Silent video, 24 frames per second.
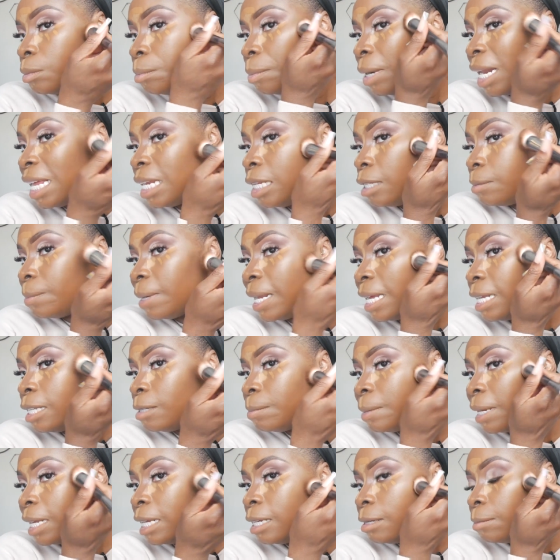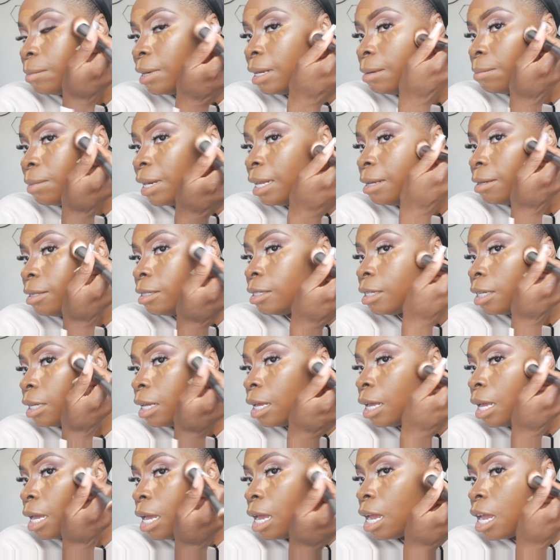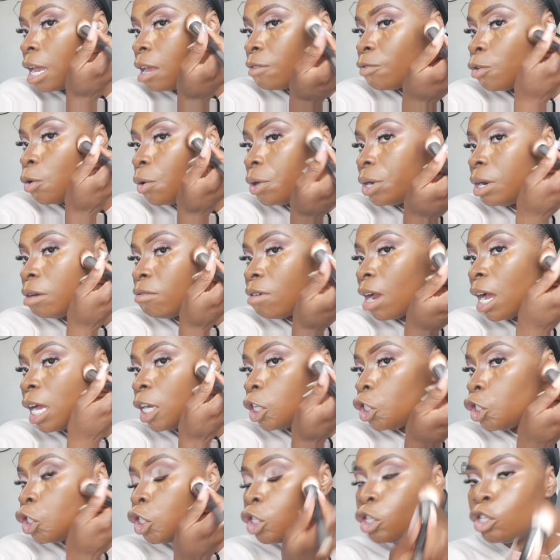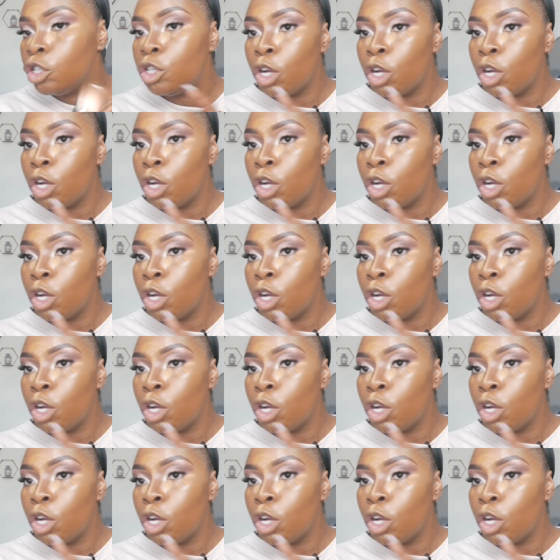Blend, blend, blend, blend, blend. If you're in a rush,